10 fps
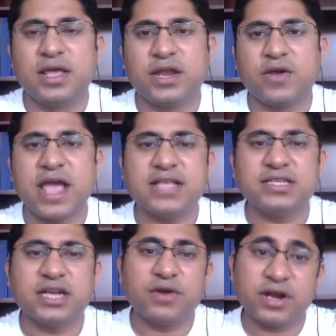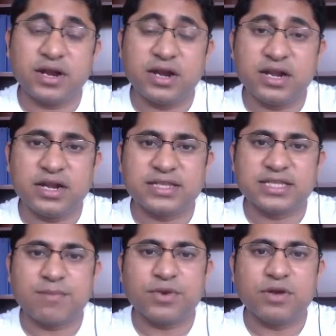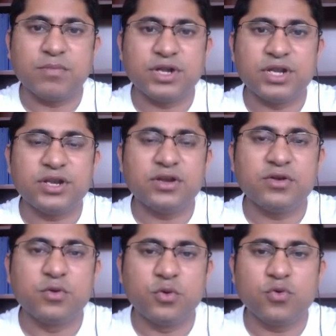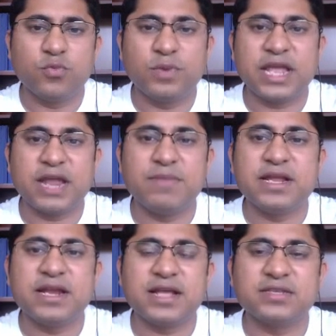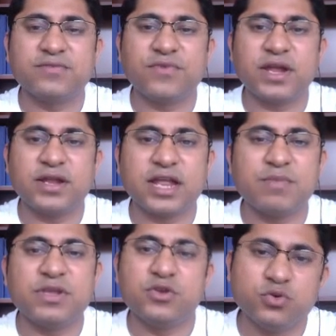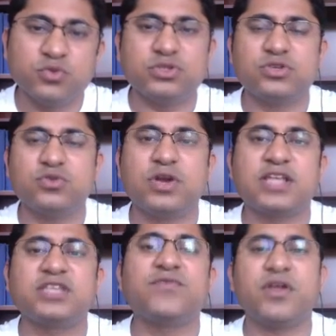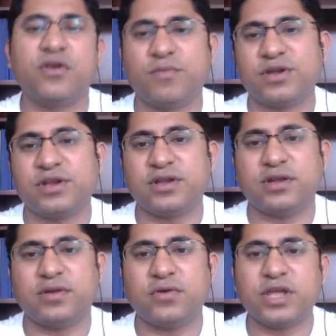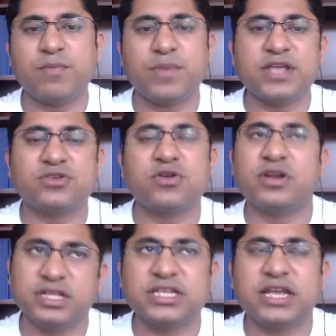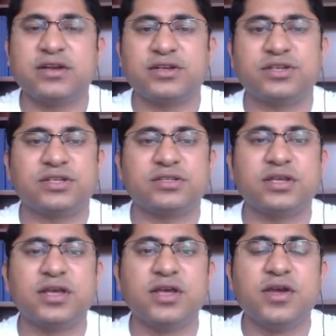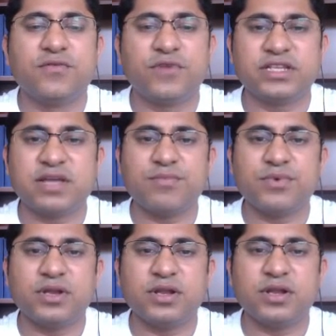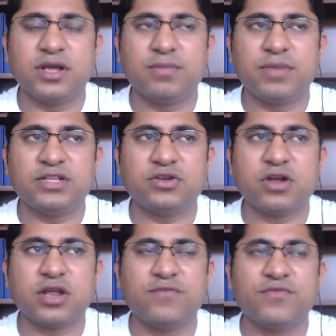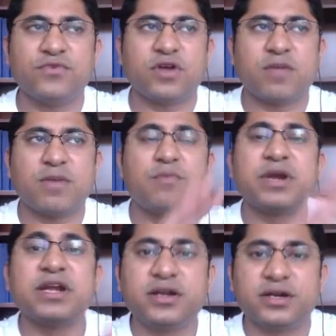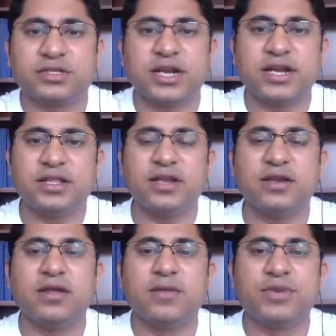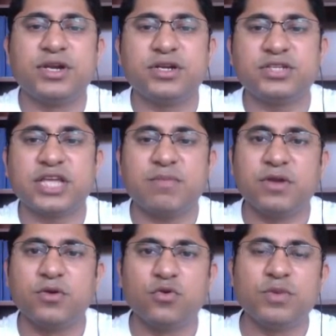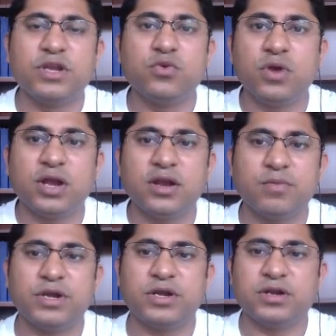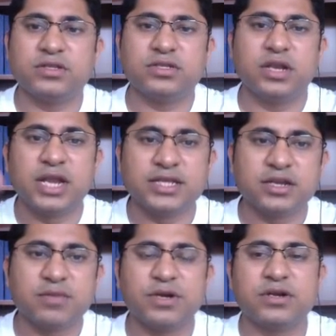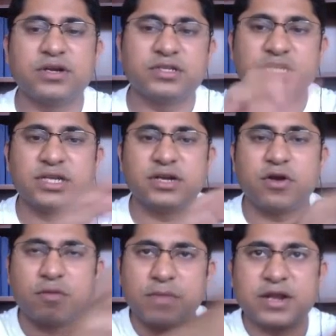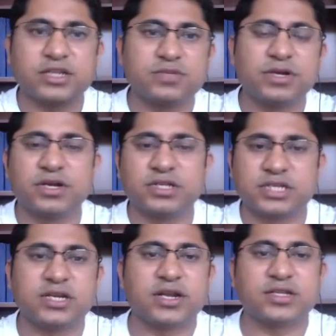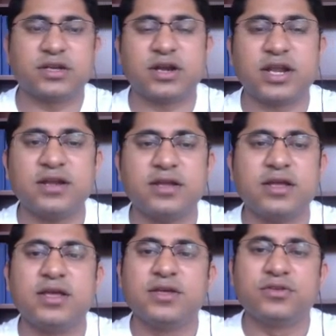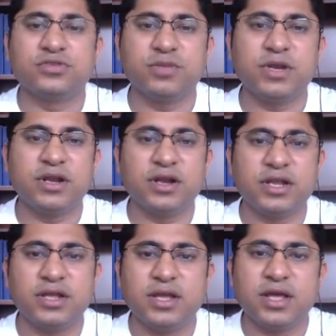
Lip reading: Now, as in our earlier example, material group can be used to classify your material, okay, based on its characteristics. For example, let's talk, if you're talking about printers, right, then printers can be grouped into color printers, laser printers, etc., dot matrix printers, etc., etc., right? So similarly,